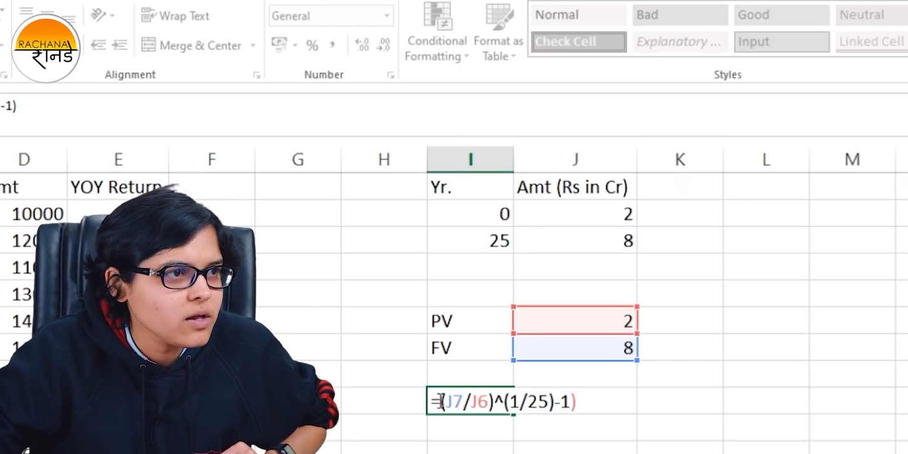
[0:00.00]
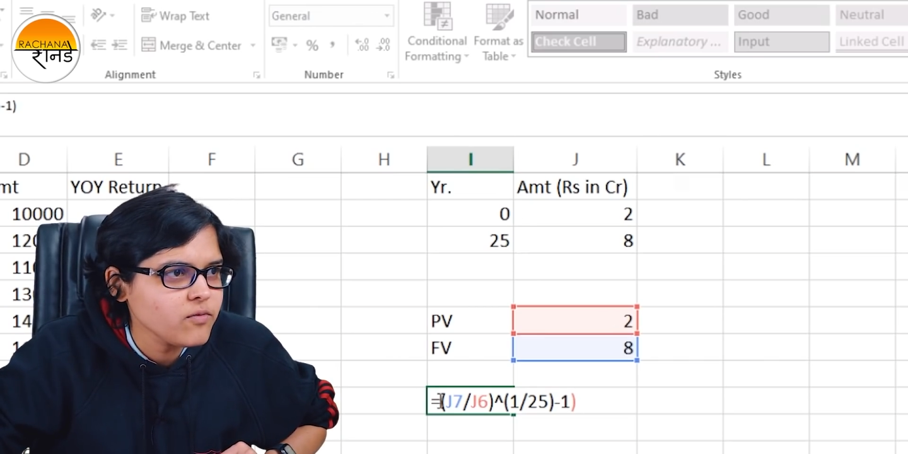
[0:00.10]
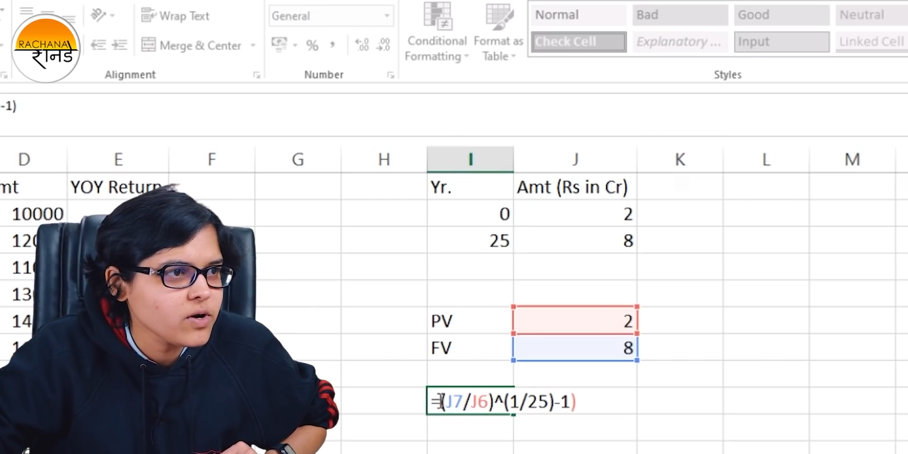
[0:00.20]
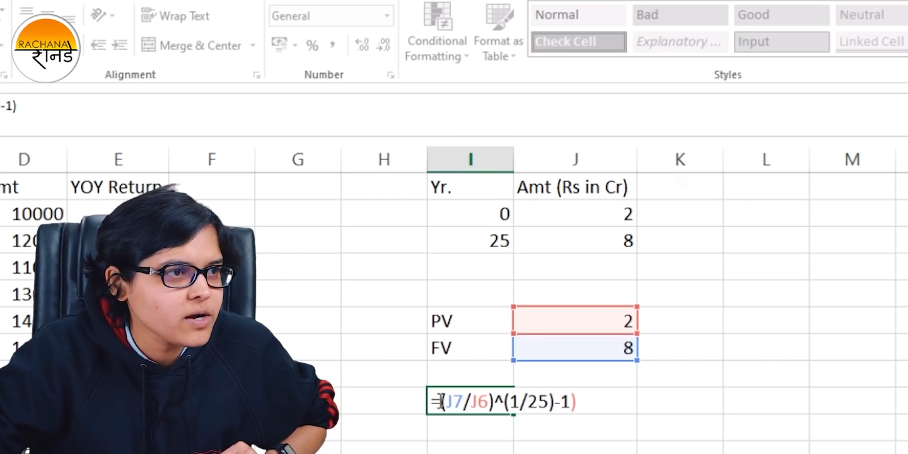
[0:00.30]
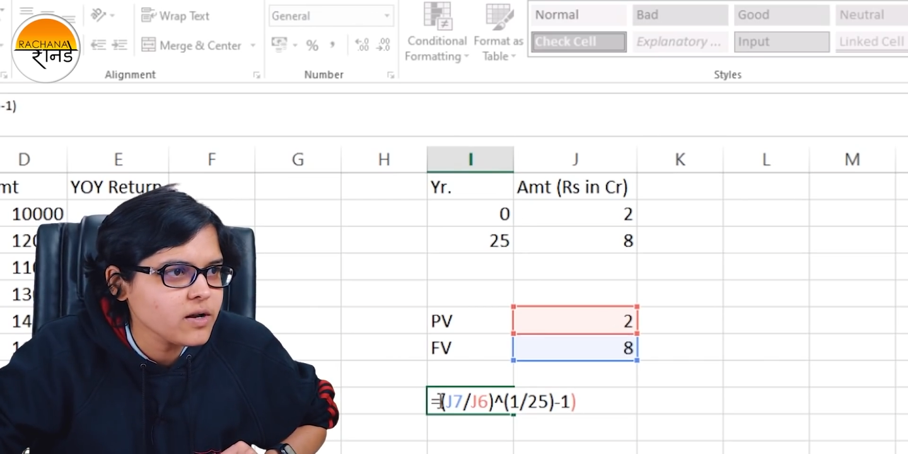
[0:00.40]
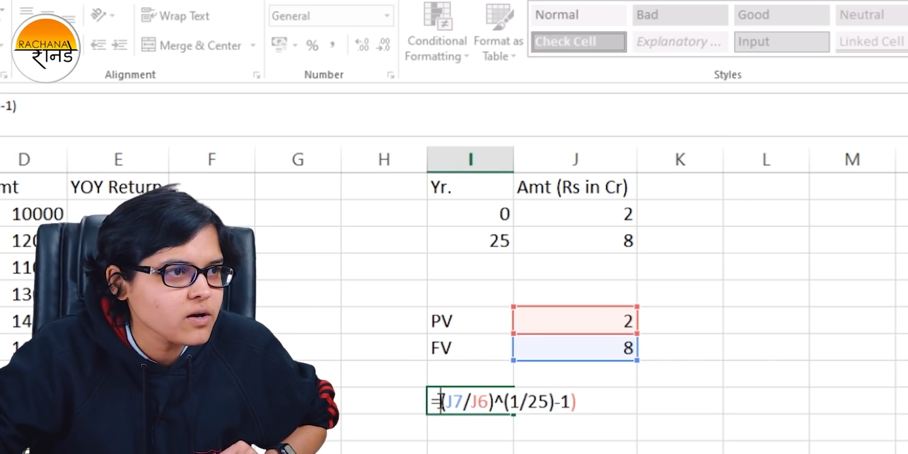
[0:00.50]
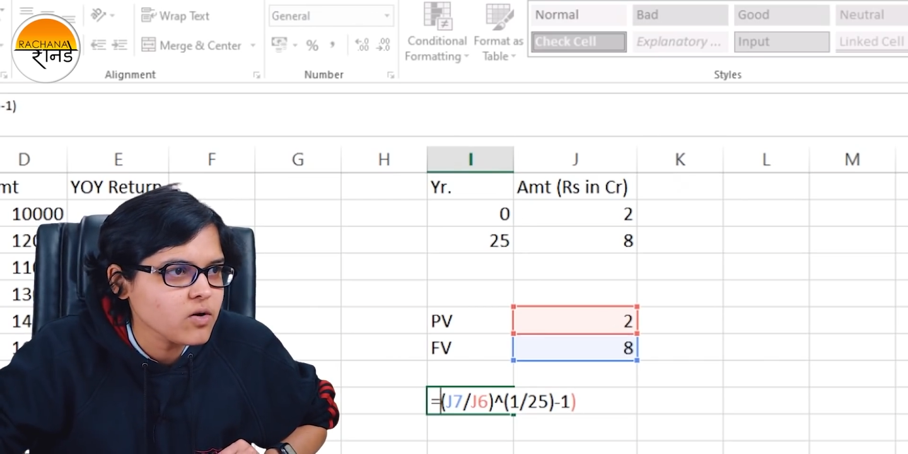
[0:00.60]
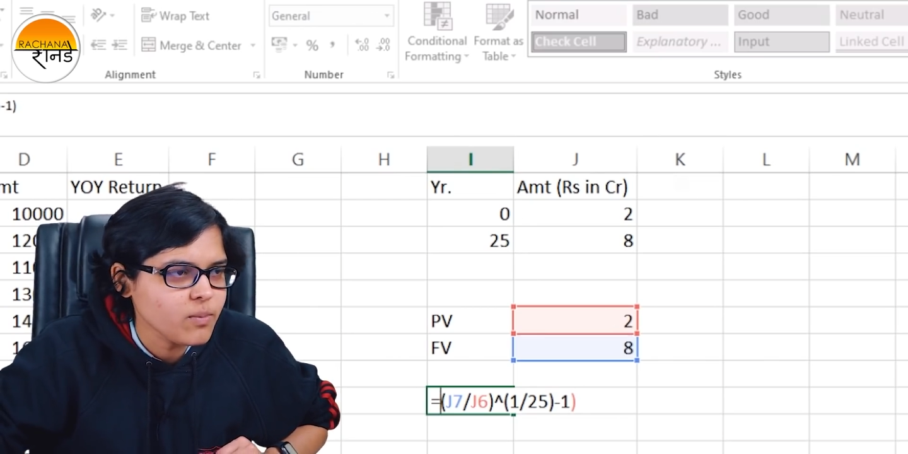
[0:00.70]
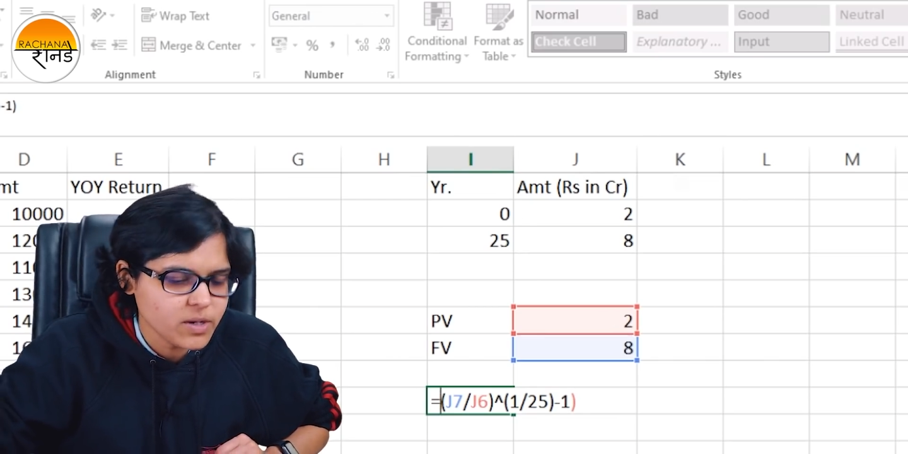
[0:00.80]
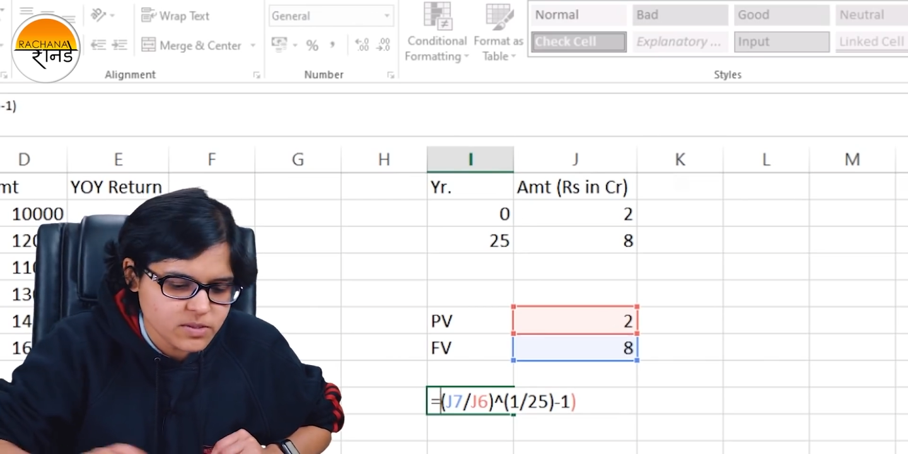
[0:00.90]
inverted
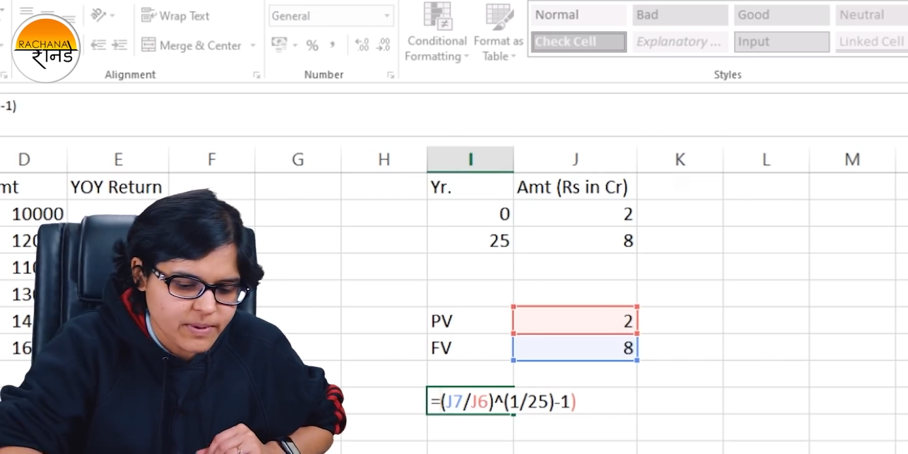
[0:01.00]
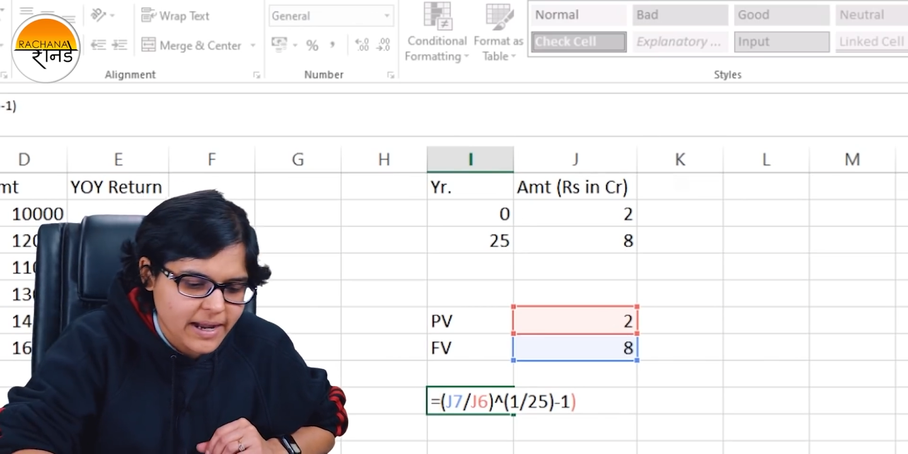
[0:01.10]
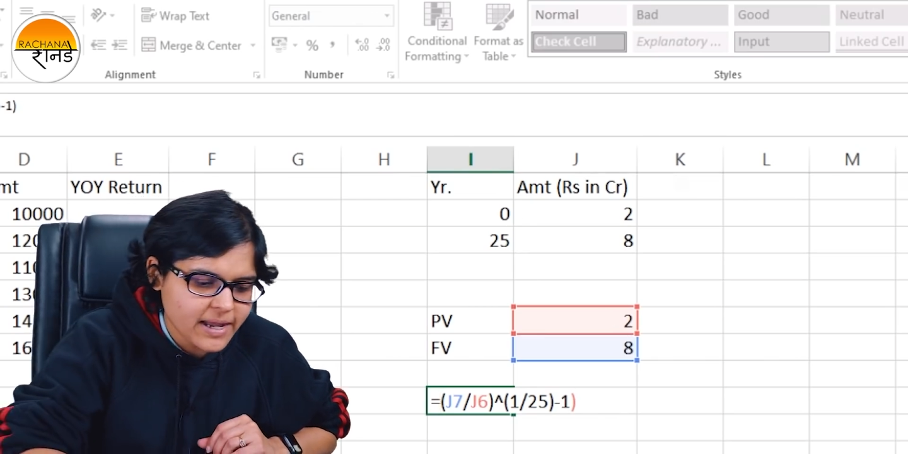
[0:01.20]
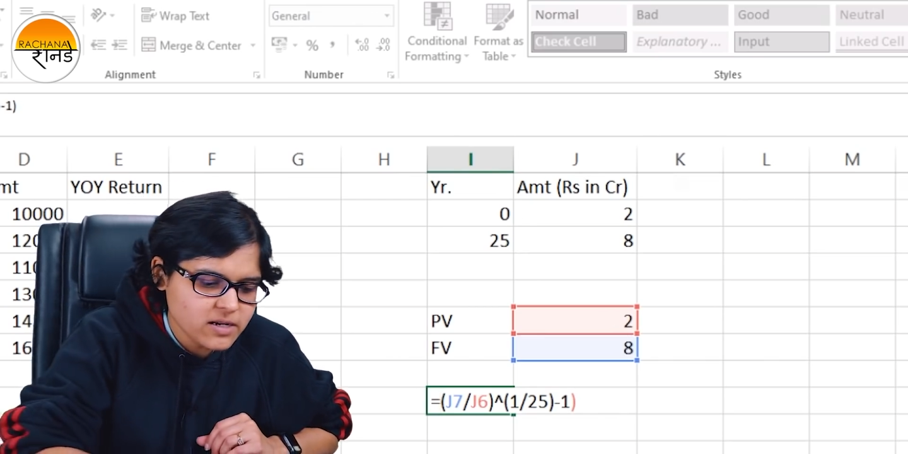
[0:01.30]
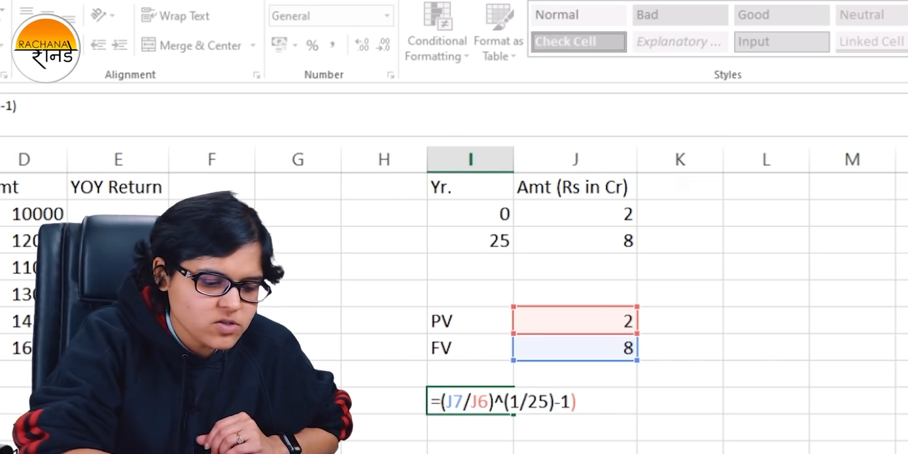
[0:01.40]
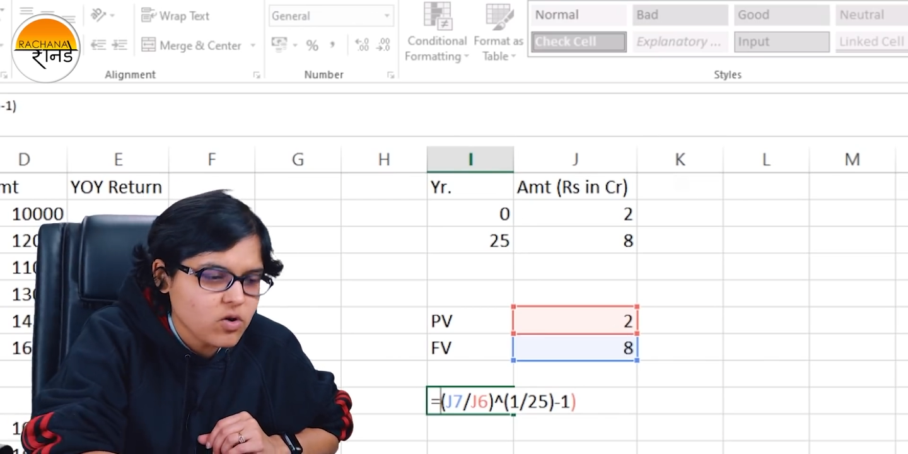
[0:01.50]
commas, brackets,